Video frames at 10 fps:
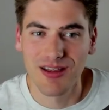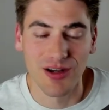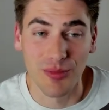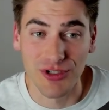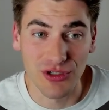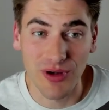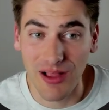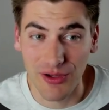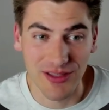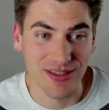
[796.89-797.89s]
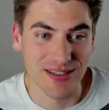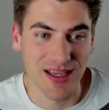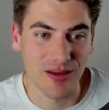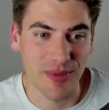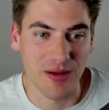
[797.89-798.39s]
Number two, I look at the
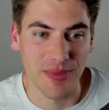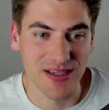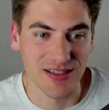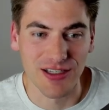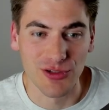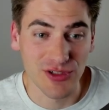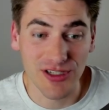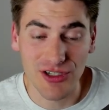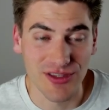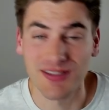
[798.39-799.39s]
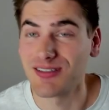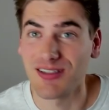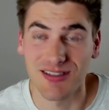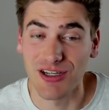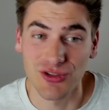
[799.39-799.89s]
setup and basic usage. This is
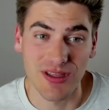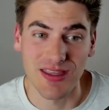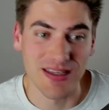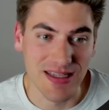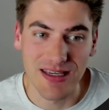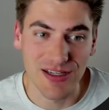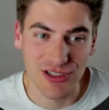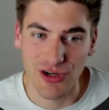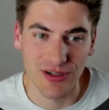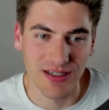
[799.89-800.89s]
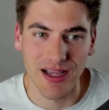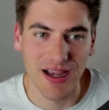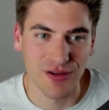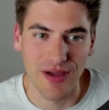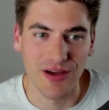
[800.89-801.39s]
essentially the getting started
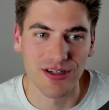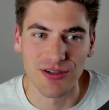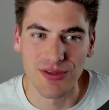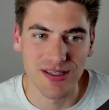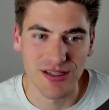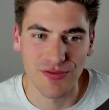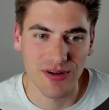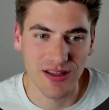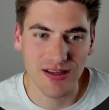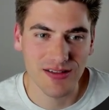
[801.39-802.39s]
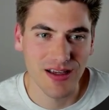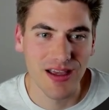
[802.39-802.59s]
guide of how to do these different things.